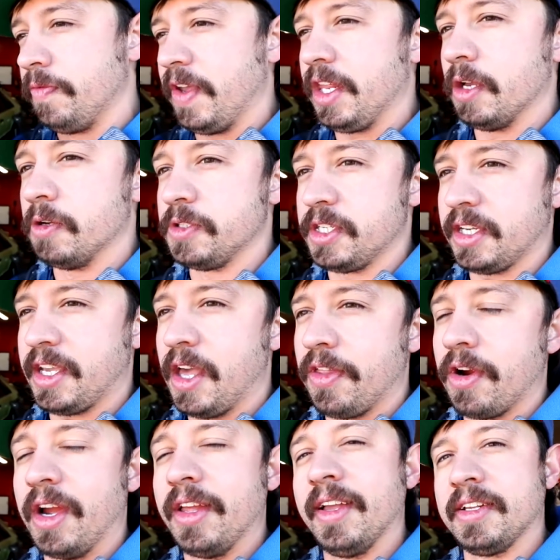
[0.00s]
videos
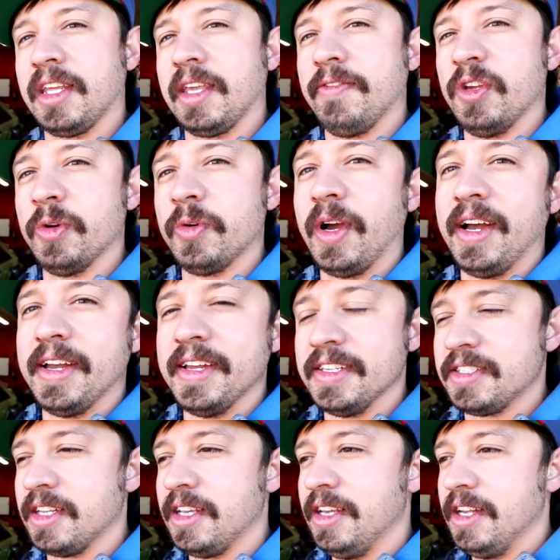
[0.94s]
together. I like to give you
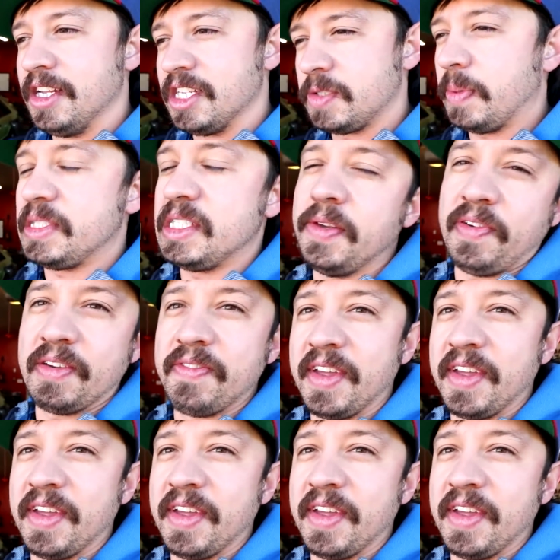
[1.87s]
guys specific